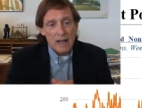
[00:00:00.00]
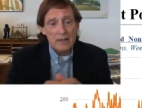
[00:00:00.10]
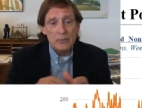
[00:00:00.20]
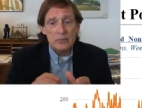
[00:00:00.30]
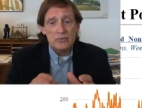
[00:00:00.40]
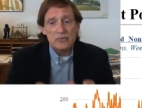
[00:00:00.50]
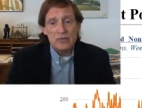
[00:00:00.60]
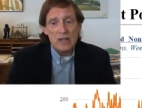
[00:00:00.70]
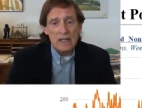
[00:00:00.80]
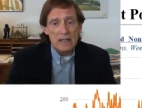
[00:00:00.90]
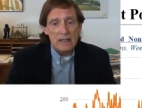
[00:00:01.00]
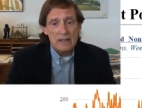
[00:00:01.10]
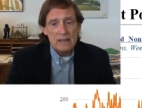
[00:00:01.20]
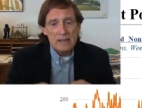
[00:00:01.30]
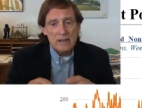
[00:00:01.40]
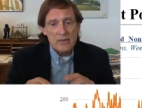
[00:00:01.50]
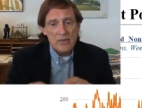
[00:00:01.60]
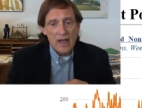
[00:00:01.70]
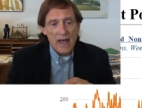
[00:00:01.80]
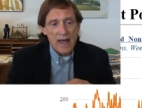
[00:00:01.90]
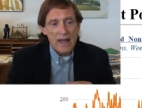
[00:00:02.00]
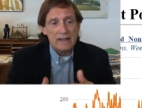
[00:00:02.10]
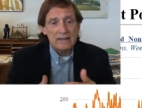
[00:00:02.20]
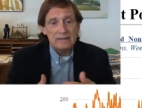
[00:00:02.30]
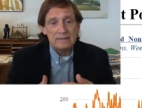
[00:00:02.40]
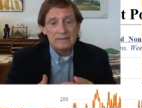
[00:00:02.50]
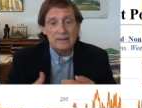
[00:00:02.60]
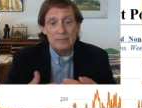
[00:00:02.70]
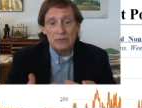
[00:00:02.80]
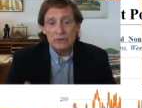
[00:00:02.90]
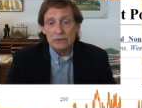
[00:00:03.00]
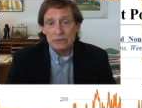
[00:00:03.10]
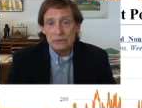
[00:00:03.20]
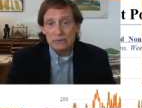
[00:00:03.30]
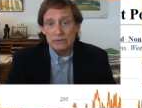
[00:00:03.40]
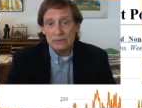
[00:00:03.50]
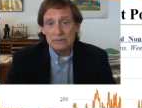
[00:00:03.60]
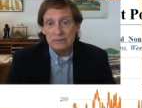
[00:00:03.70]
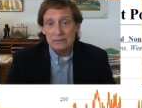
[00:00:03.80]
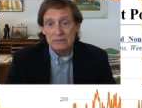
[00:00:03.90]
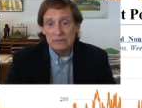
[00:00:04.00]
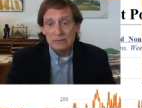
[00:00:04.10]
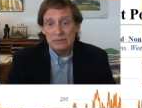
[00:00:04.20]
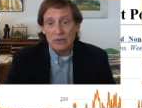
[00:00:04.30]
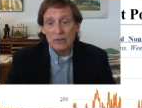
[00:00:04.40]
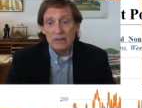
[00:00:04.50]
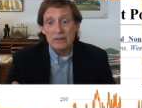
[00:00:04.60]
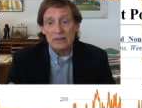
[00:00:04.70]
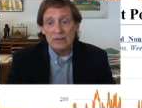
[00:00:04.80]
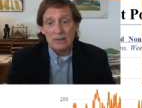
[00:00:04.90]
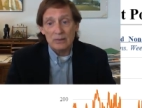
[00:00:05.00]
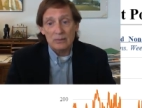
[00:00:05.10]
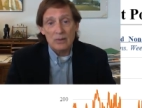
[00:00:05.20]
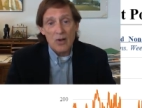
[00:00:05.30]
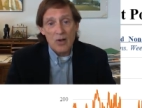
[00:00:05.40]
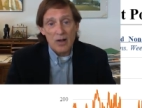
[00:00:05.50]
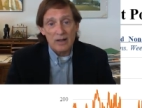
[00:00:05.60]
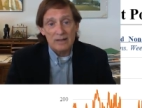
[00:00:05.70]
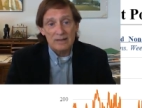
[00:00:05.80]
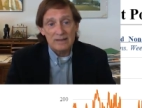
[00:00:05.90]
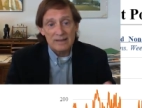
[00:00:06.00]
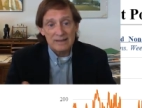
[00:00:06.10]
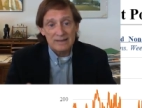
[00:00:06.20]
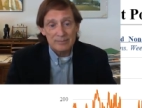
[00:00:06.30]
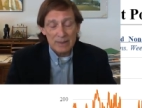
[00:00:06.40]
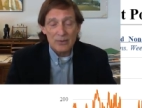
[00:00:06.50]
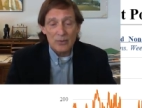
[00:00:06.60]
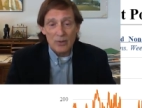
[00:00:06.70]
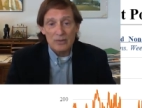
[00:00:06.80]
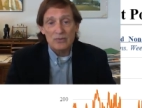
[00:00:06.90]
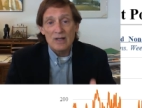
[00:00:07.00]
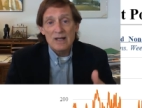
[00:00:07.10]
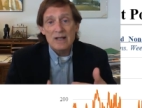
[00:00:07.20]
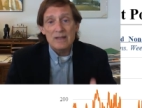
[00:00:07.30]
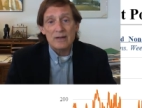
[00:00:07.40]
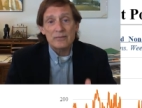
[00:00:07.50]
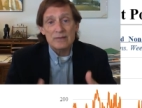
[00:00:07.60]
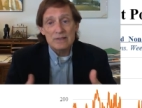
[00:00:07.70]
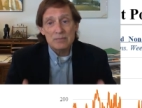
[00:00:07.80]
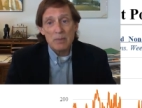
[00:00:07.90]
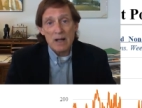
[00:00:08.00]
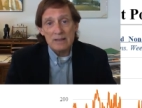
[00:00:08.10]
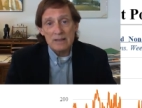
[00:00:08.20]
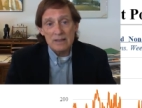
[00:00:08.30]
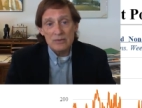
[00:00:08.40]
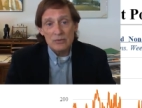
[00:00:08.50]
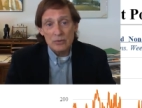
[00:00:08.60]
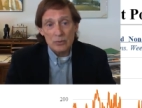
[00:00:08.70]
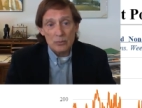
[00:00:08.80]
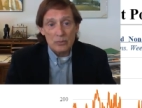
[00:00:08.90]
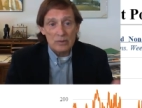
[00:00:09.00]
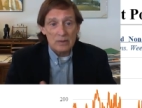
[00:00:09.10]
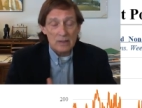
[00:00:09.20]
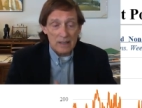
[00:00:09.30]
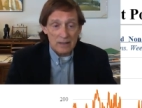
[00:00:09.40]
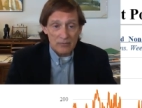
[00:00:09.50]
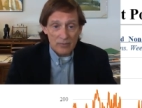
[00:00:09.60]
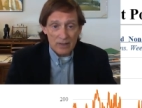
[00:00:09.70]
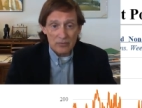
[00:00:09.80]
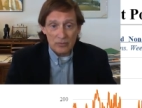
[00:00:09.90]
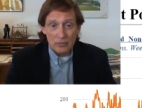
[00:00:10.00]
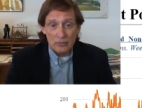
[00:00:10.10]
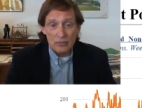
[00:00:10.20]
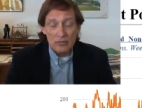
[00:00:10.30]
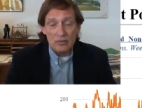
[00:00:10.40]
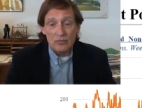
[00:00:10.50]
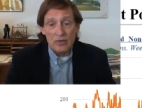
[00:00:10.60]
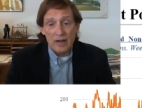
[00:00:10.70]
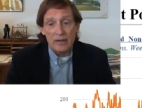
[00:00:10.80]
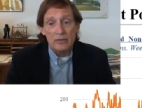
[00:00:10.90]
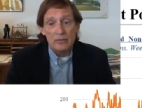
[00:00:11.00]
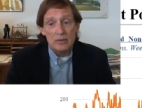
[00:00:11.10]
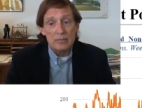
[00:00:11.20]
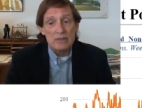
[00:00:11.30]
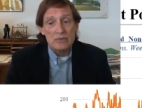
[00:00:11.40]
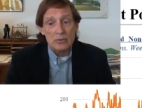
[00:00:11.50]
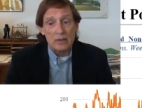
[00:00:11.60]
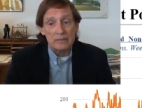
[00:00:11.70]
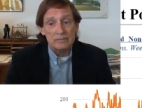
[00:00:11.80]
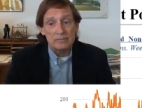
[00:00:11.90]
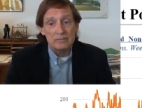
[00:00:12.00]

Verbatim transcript: And you will see that commercials started to go long because they're responding to the investors' desire to be short.